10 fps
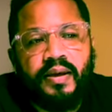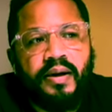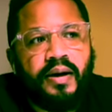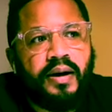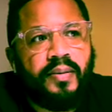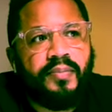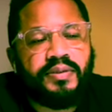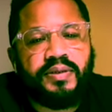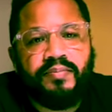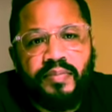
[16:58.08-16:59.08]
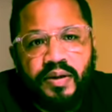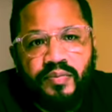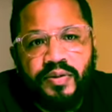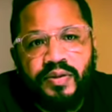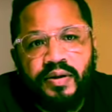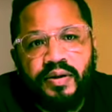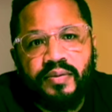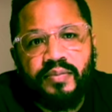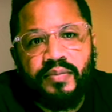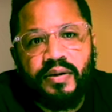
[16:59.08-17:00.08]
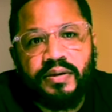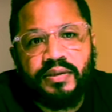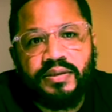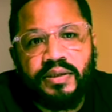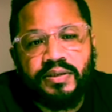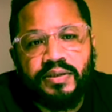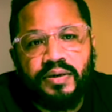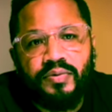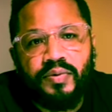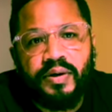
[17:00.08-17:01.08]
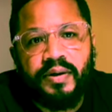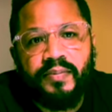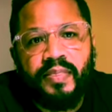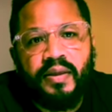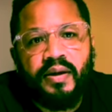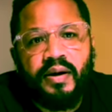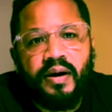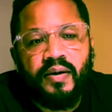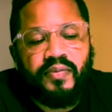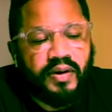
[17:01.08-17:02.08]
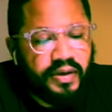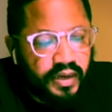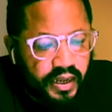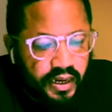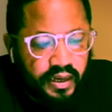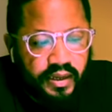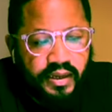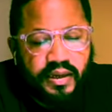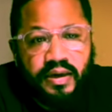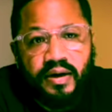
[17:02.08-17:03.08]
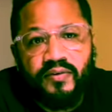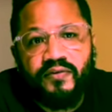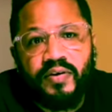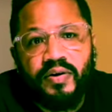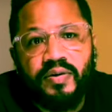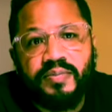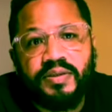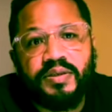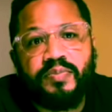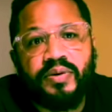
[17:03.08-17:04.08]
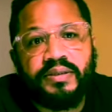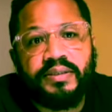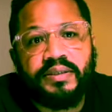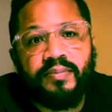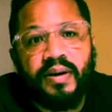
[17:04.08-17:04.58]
uh, but to meet with Him uh, to such a degree uh, that daily He affirms His presence in my